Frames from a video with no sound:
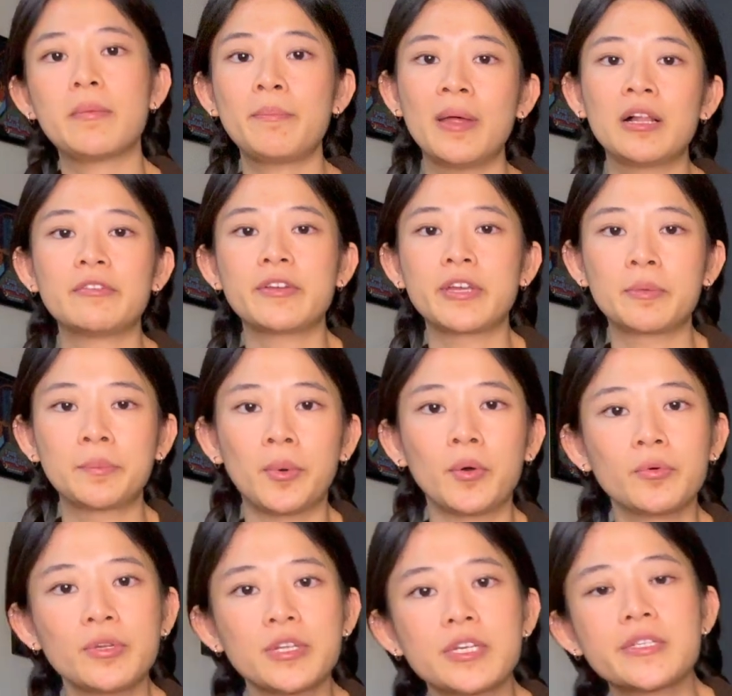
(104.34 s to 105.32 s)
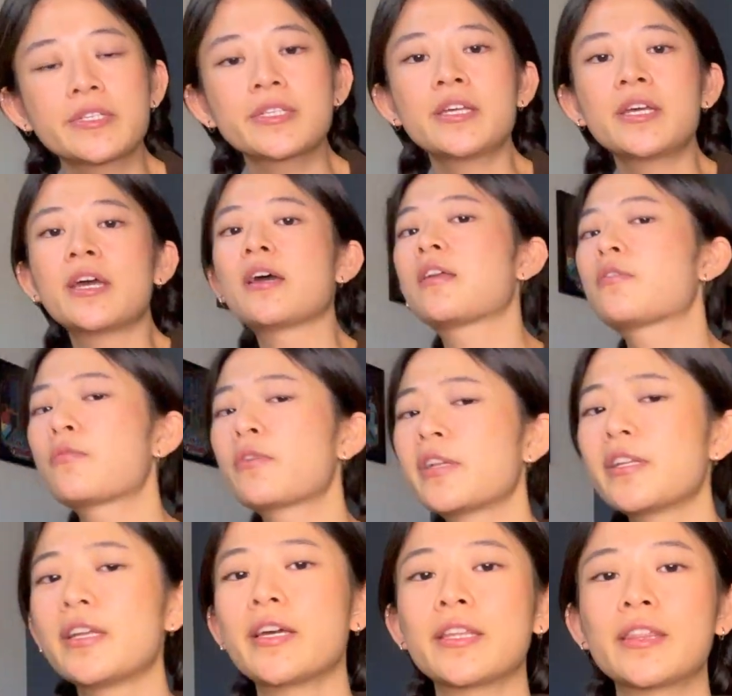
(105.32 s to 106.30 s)
pelvic bone is. And I really
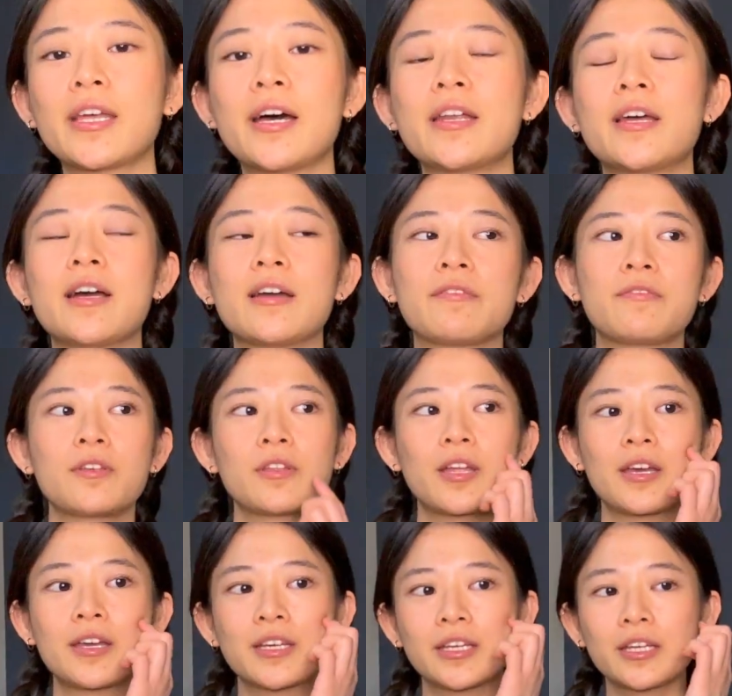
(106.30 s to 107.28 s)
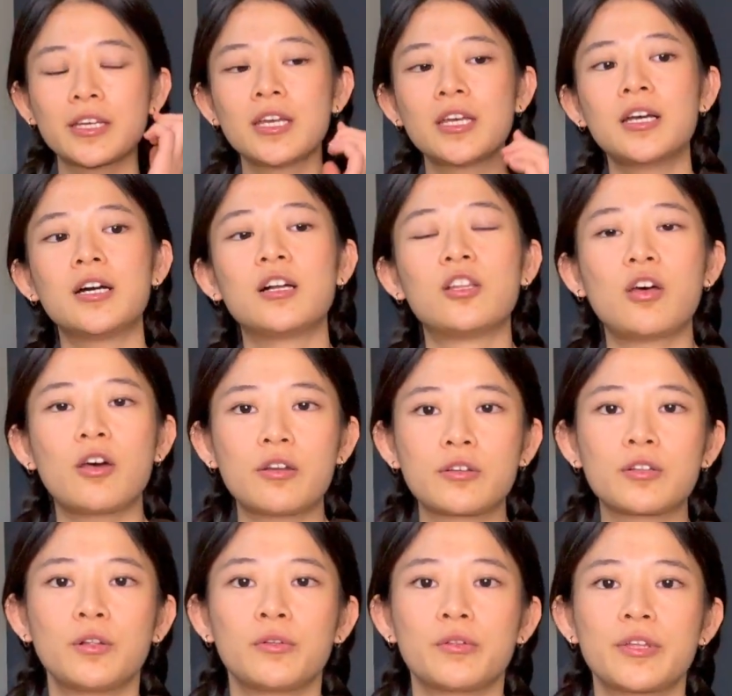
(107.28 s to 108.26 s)
like that. I feel like a lot of
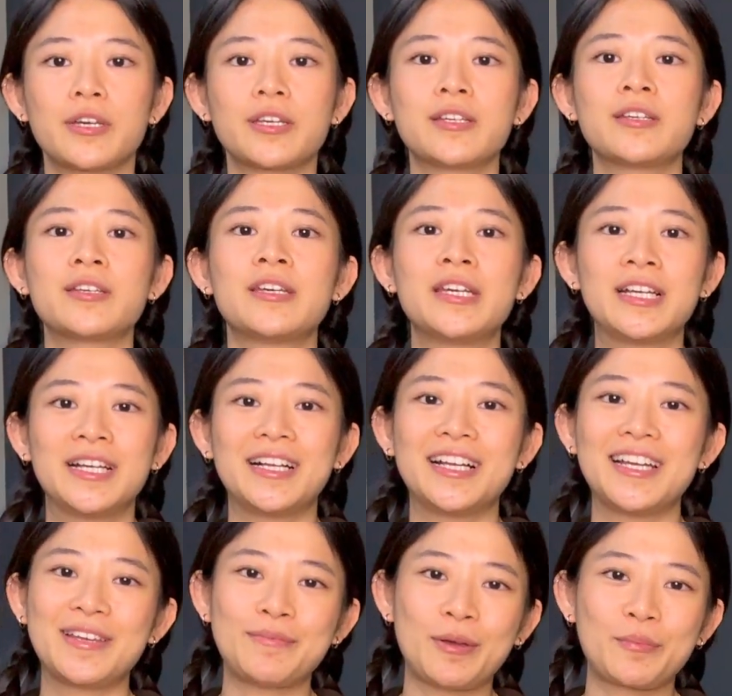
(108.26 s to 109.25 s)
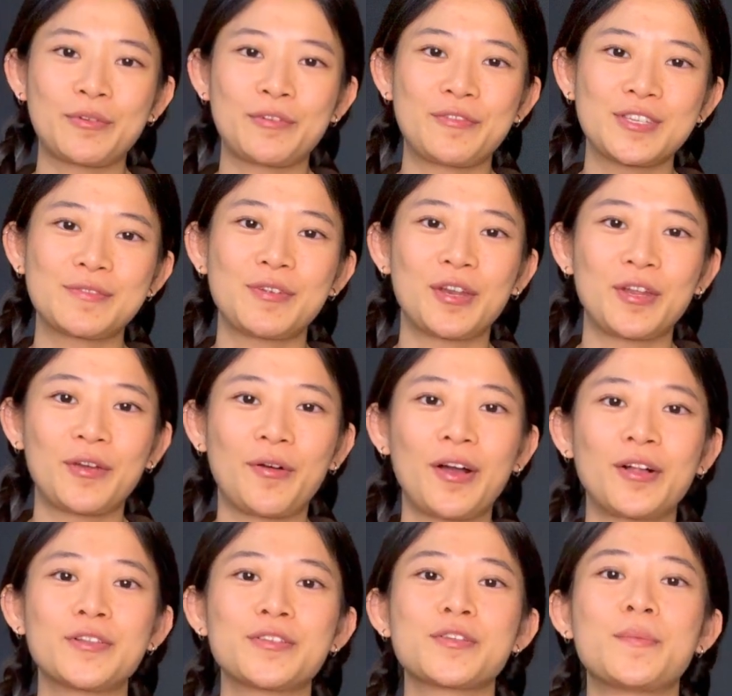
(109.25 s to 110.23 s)
clothing, in my previous video I
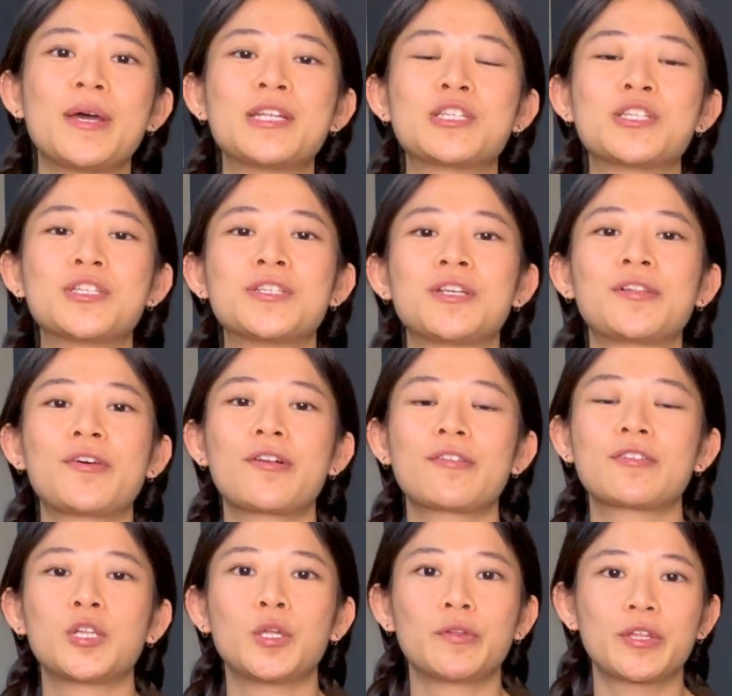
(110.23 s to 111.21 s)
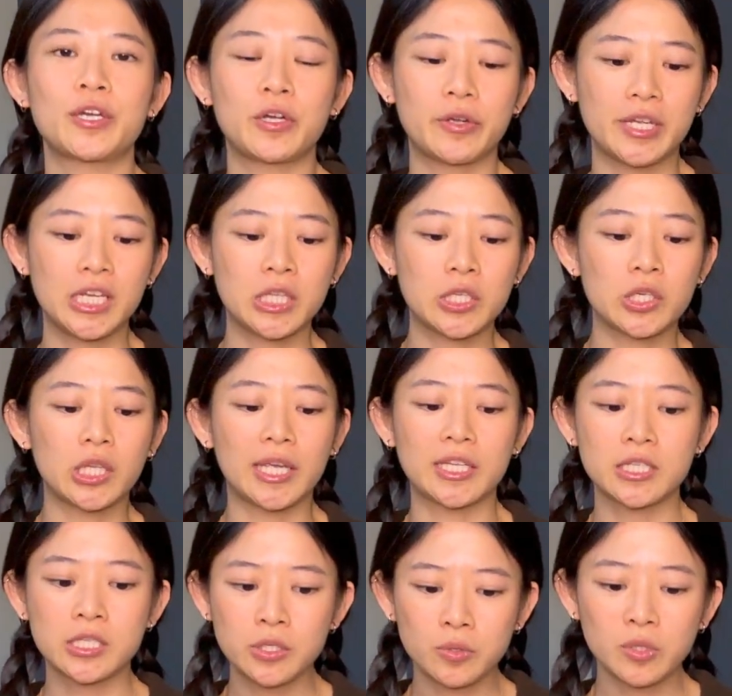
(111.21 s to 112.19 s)
also mentioned, a lot of clothing are either like
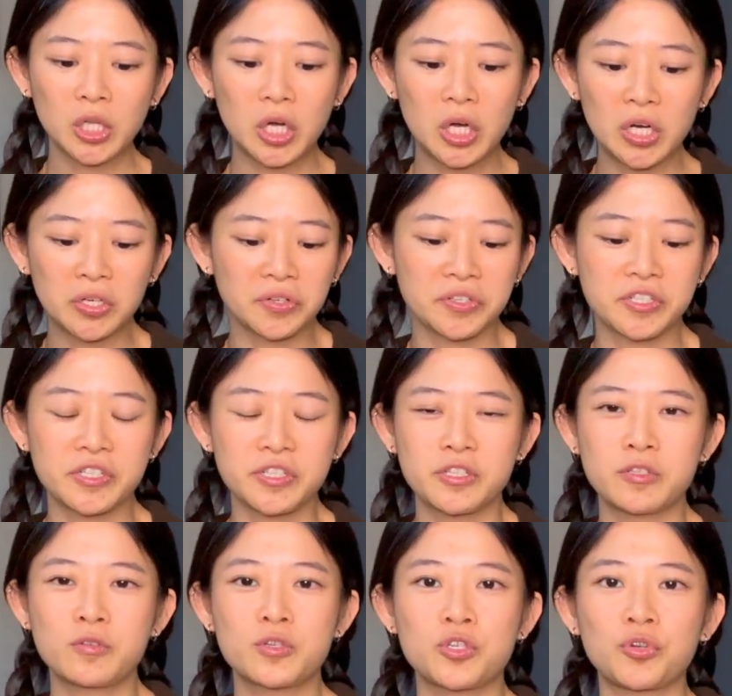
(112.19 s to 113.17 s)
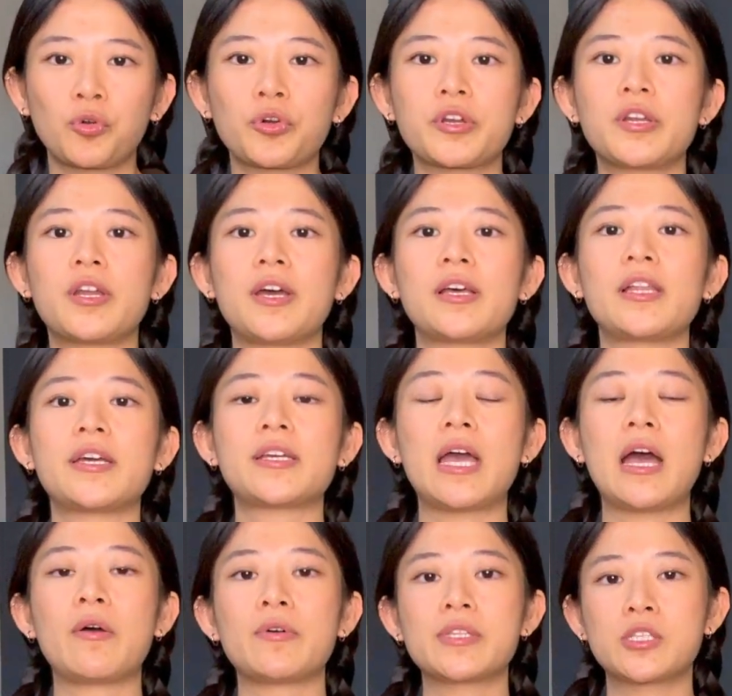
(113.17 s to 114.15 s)
too long or just too short, and I like
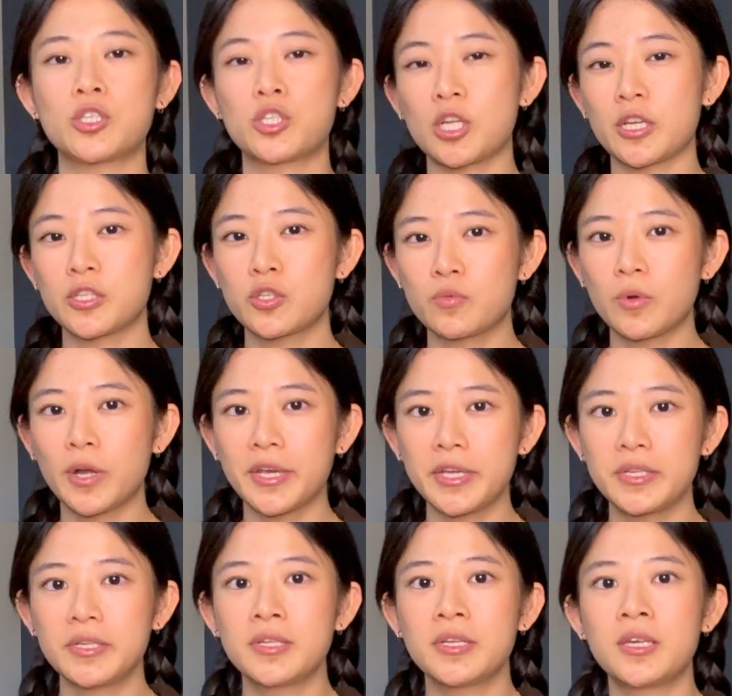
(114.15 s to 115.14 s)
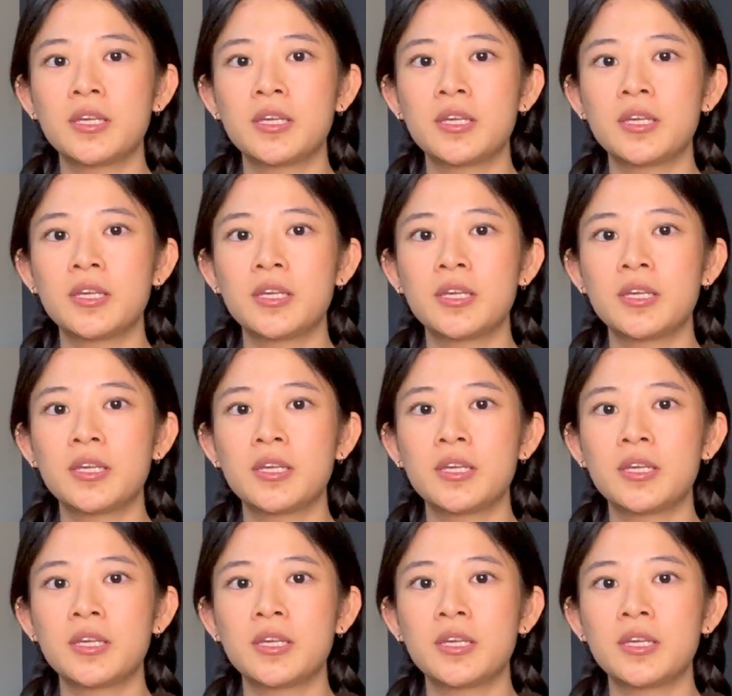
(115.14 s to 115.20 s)
how it's just right.